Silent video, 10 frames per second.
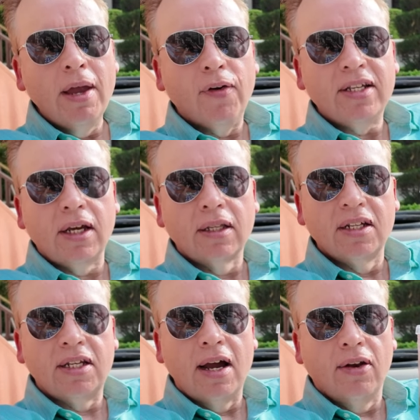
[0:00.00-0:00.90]
Maybe if I suck
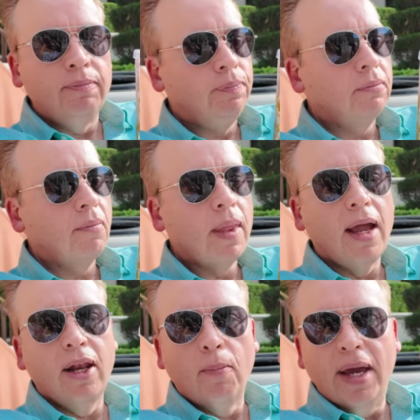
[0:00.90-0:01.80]
this down,
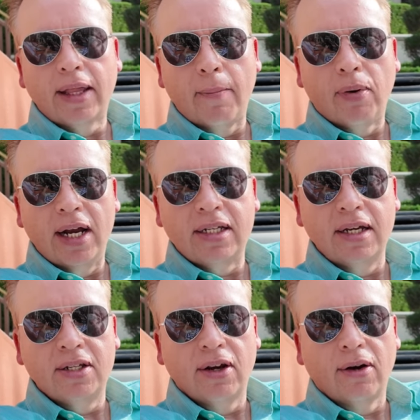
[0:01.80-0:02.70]
it'll make that price
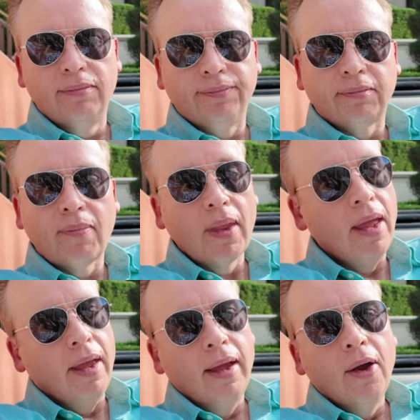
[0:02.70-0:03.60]
easier.
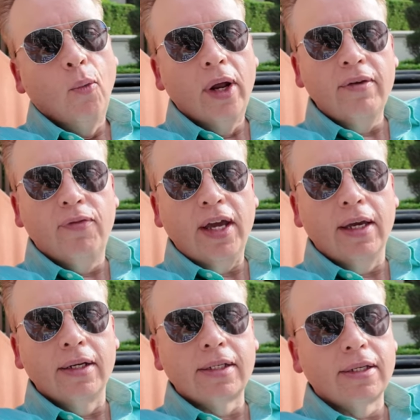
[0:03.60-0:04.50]
When in
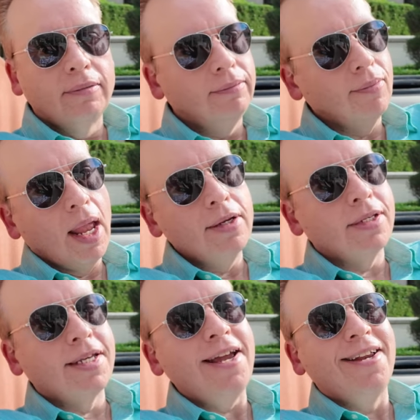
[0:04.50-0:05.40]
Vegas,
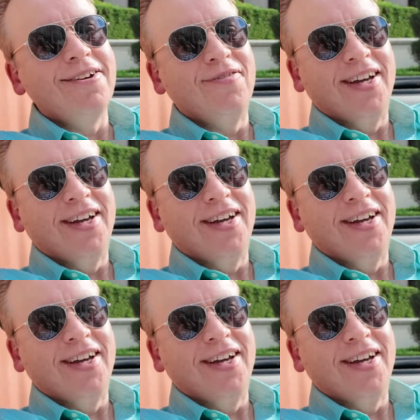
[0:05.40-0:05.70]
staying in